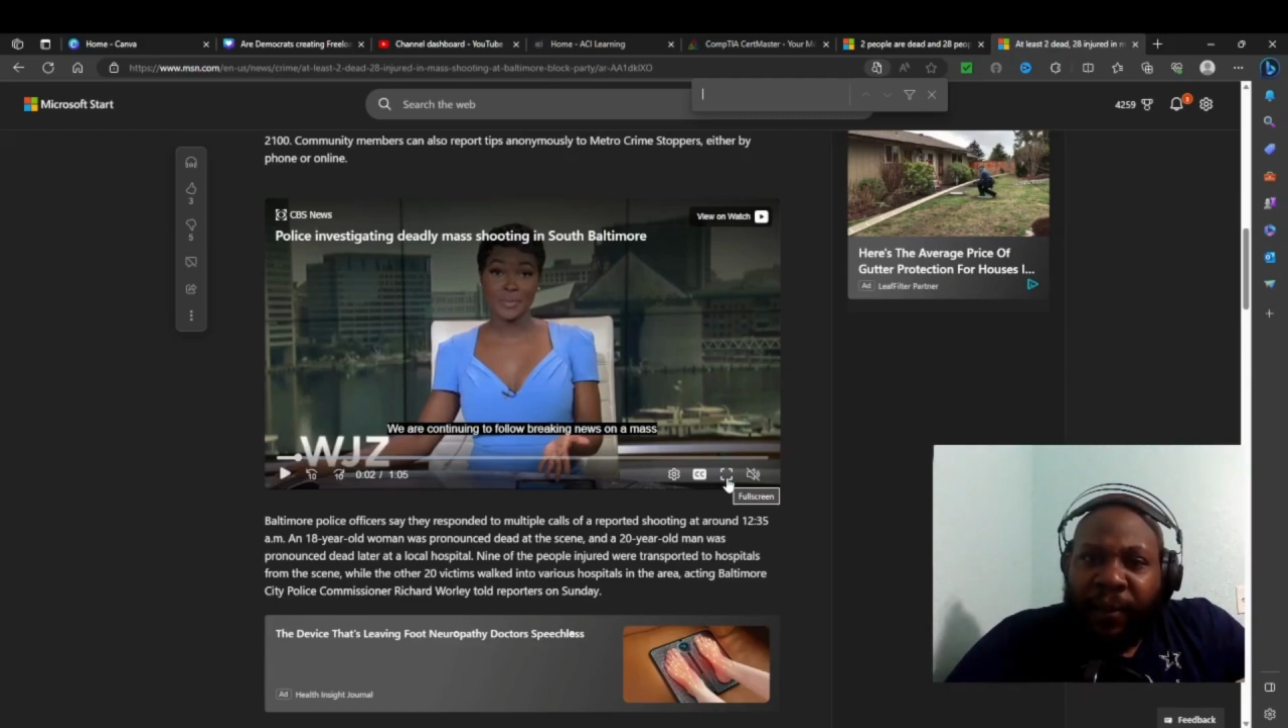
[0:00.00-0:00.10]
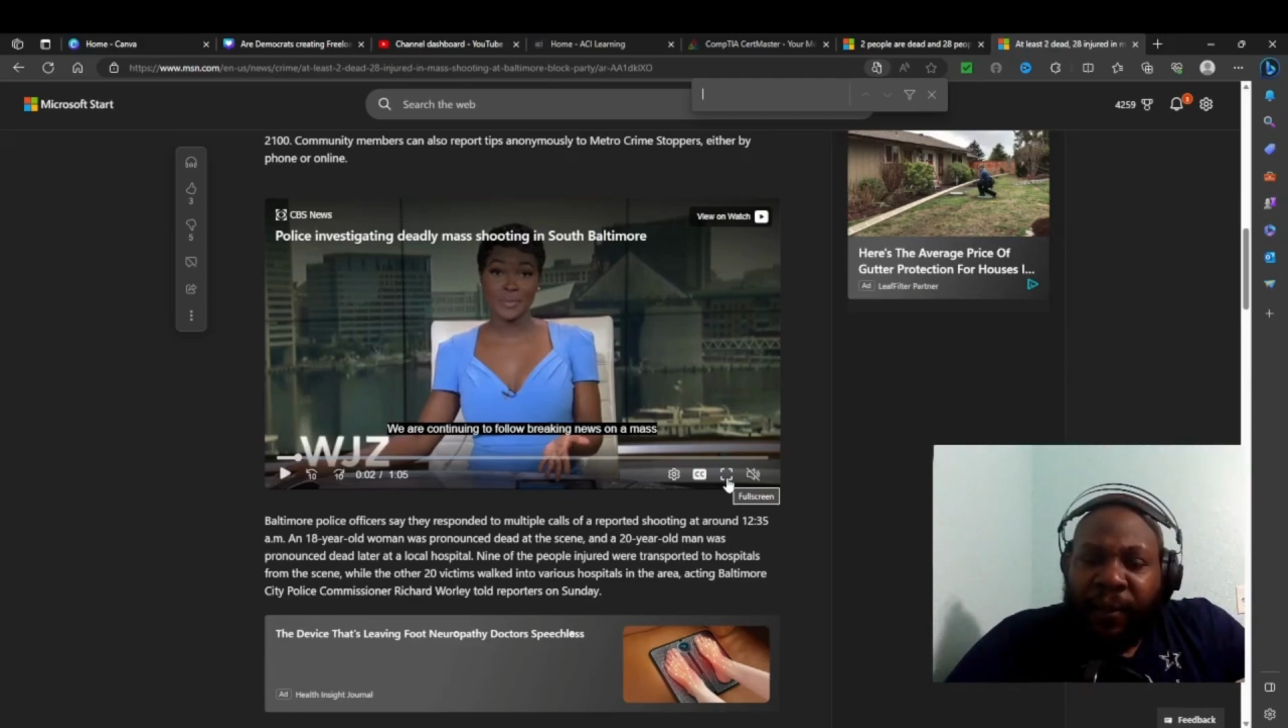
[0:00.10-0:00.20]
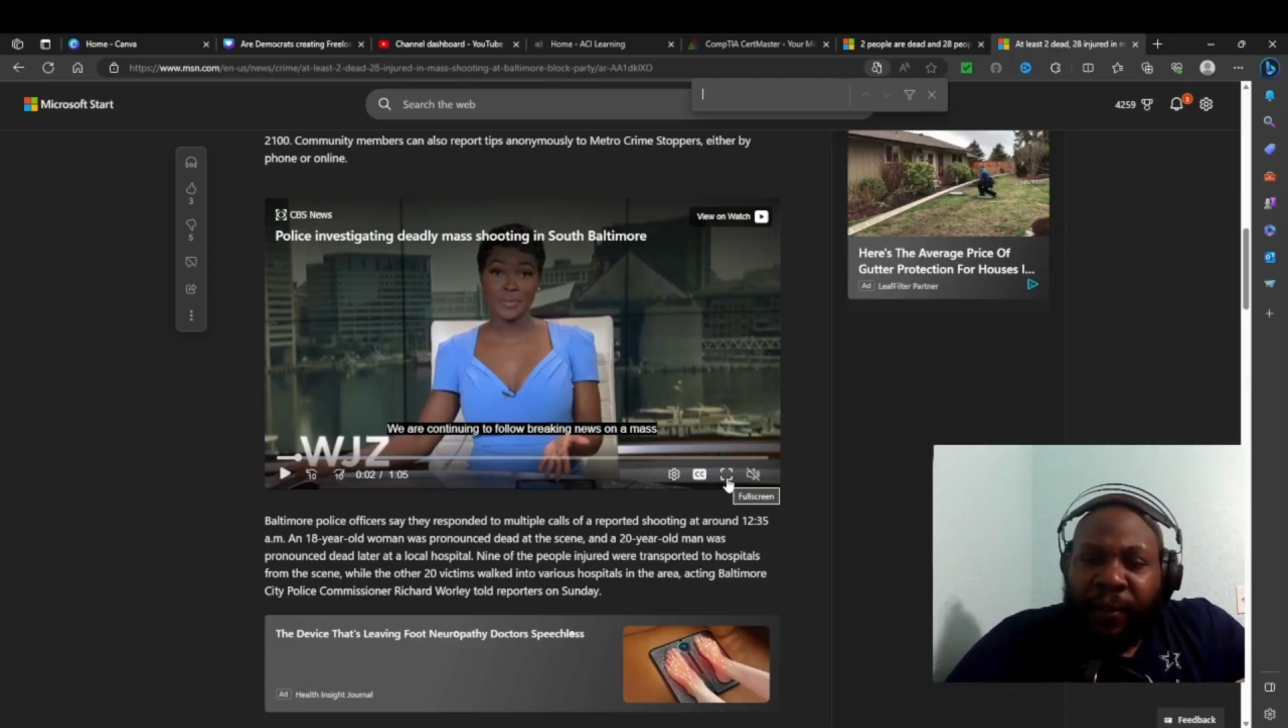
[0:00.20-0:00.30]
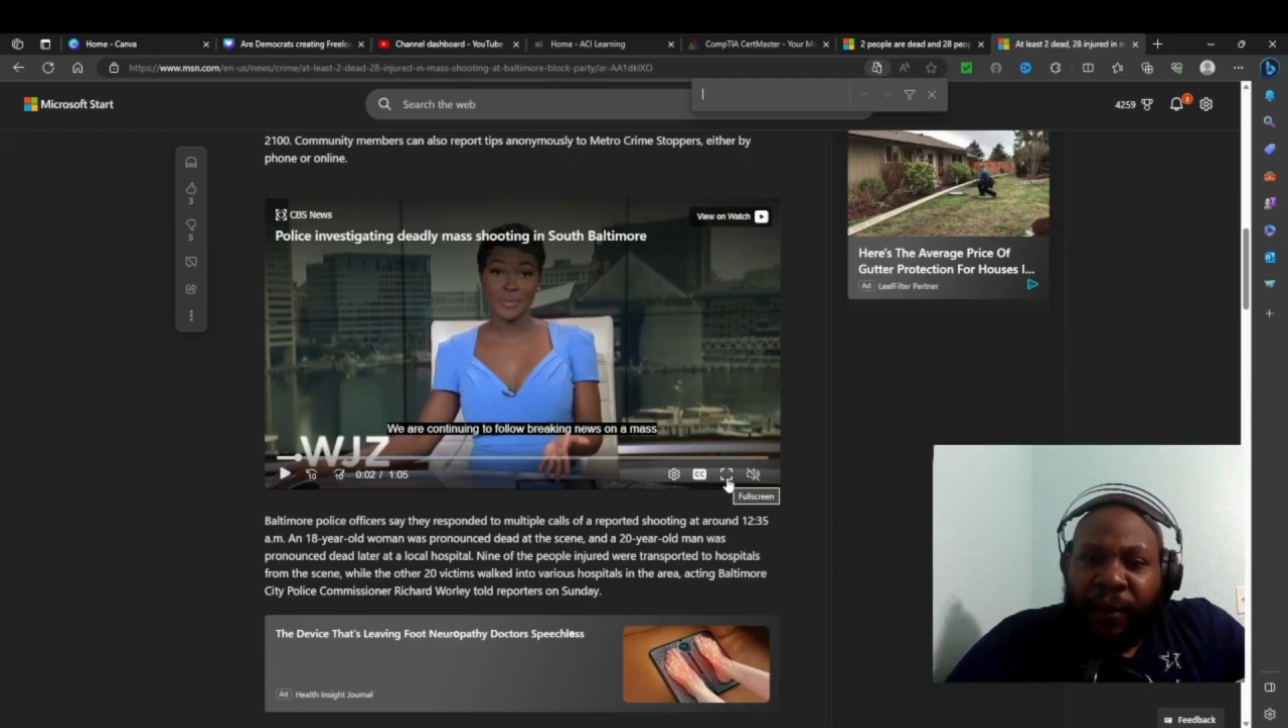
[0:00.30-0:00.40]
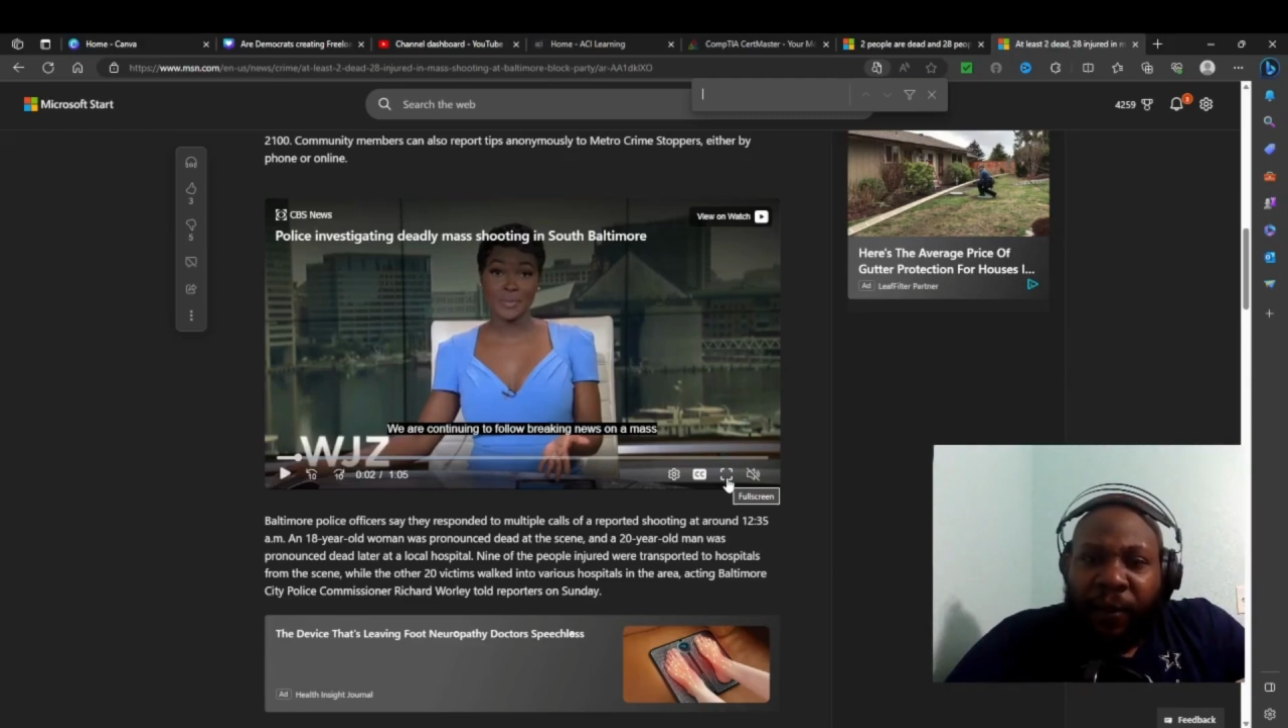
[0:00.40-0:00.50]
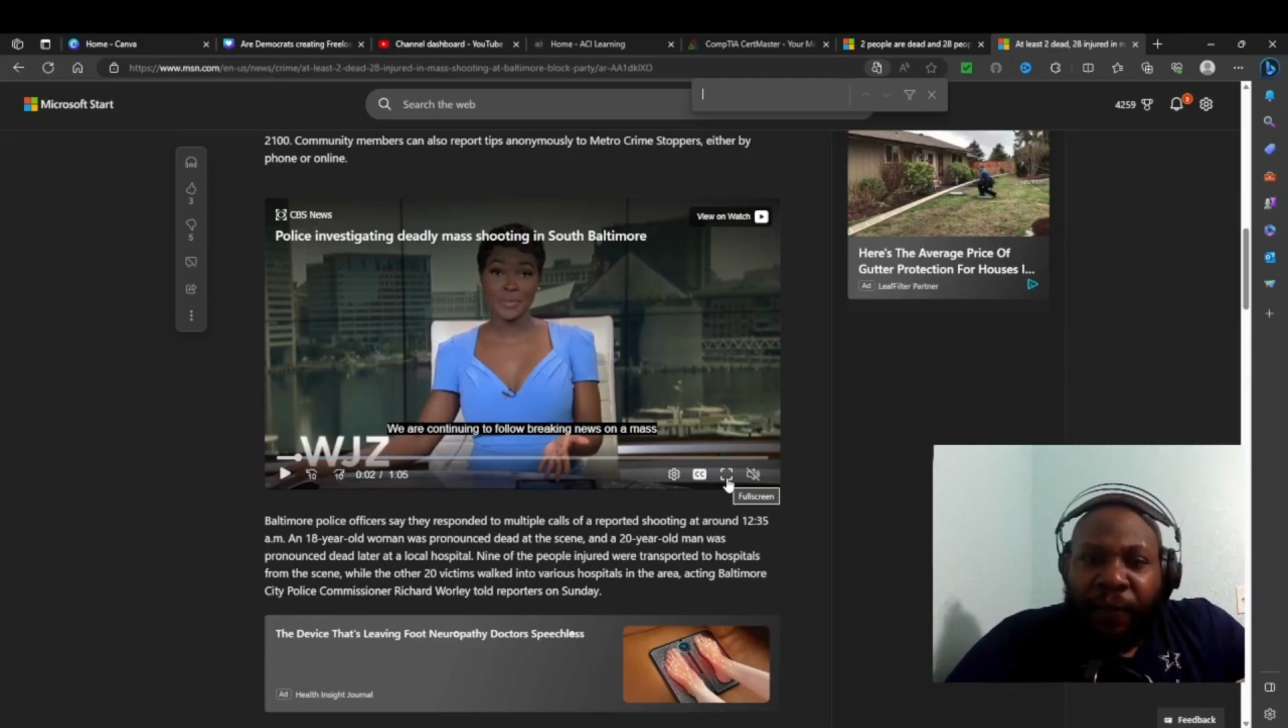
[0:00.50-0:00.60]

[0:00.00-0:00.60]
Oh,